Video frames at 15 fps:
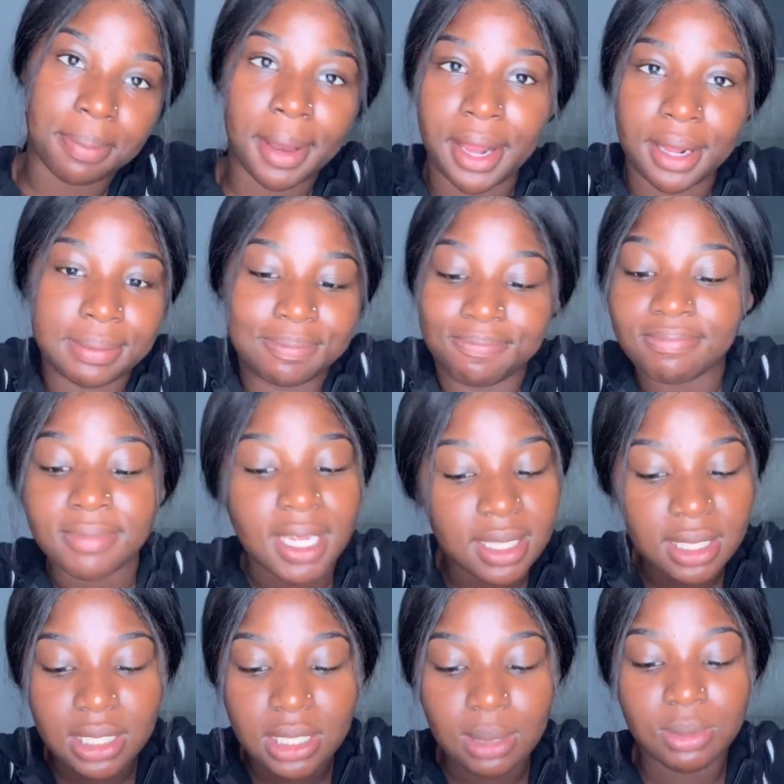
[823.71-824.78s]
Like, hit
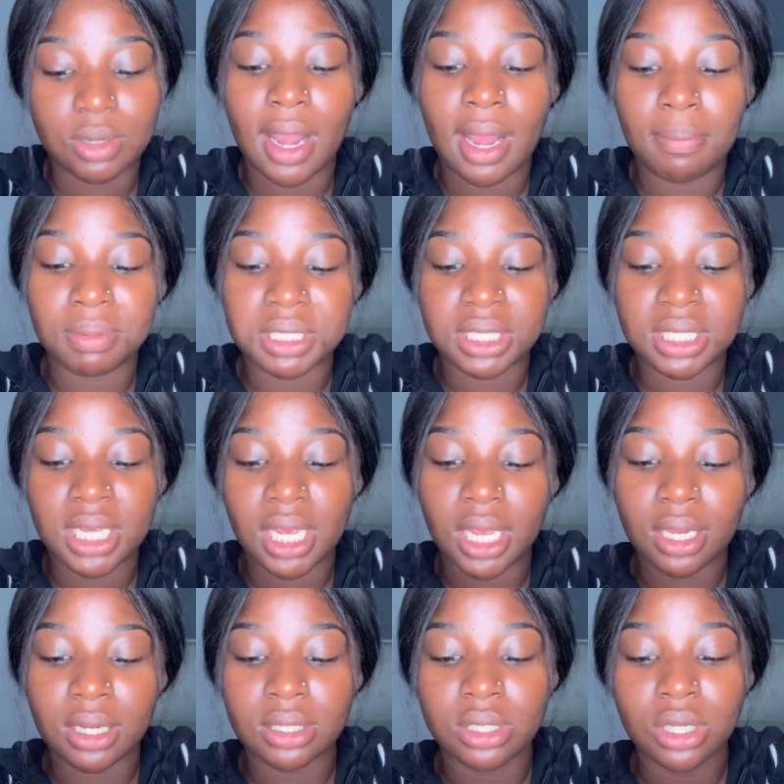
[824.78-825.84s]
the subscribe
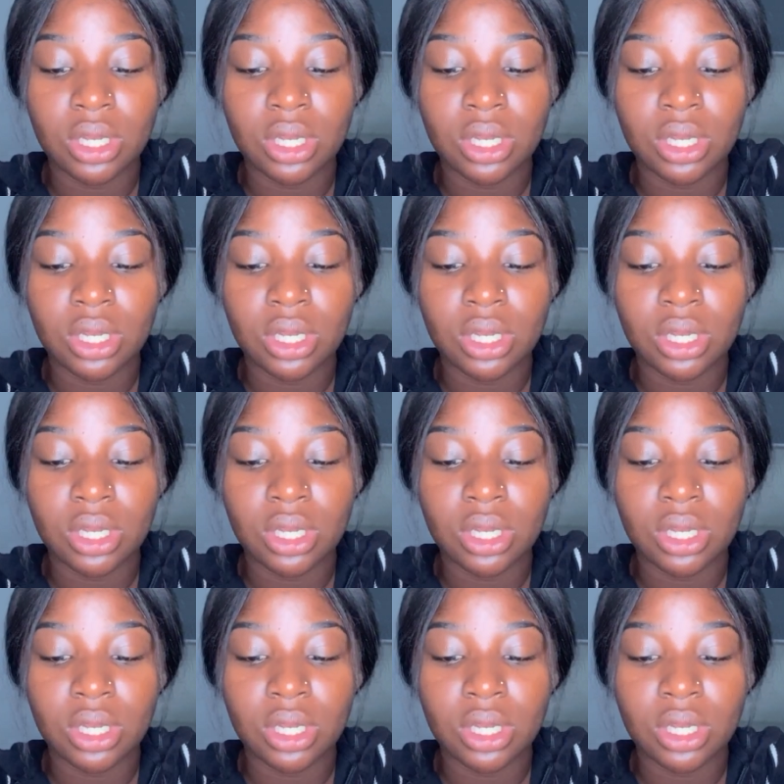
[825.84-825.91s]
button,